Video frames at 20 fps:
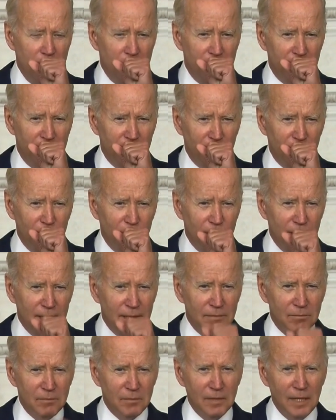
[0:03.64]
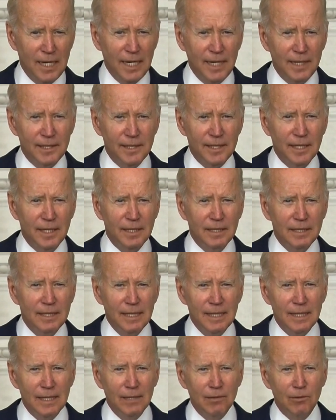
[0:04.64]
it will be, and uh,
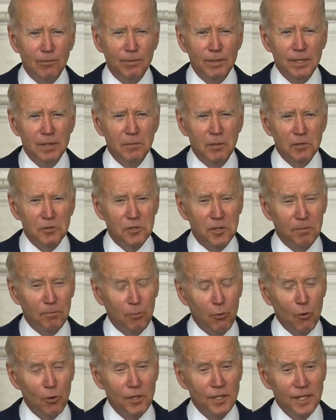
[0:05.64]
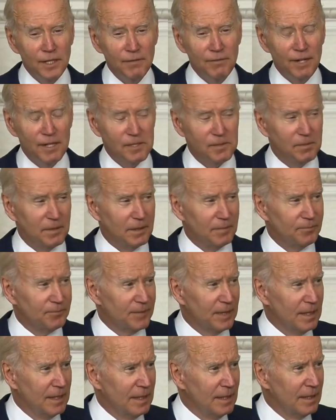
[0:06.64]
it will be the most important investment,
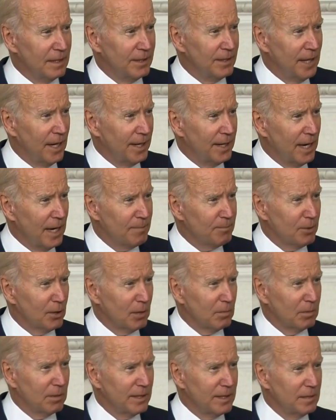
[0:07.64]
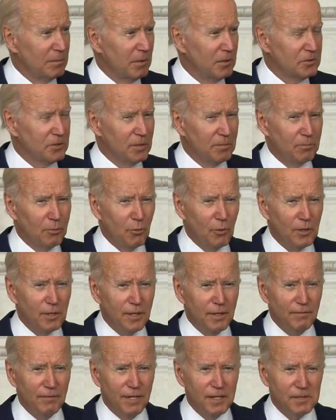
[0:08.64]
not hyperbole, the most
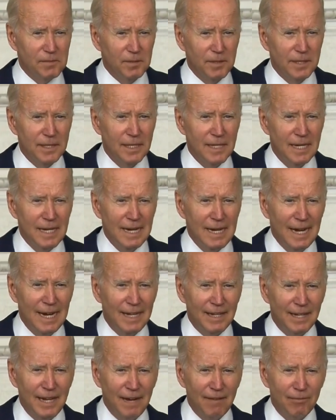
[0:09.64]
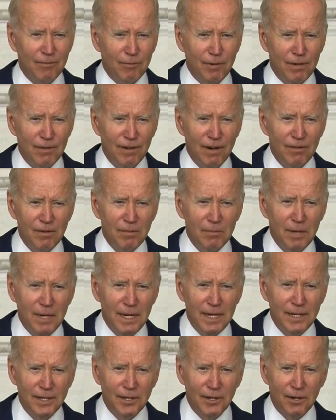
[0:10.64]
important investment we've ever
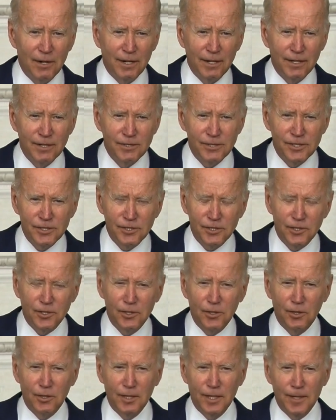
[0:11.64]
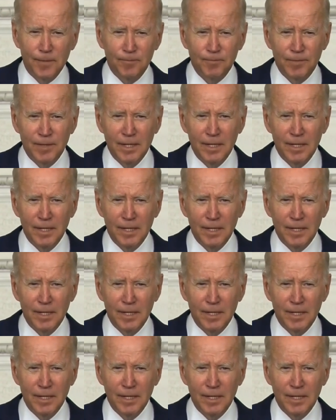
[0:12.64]
made in our energy security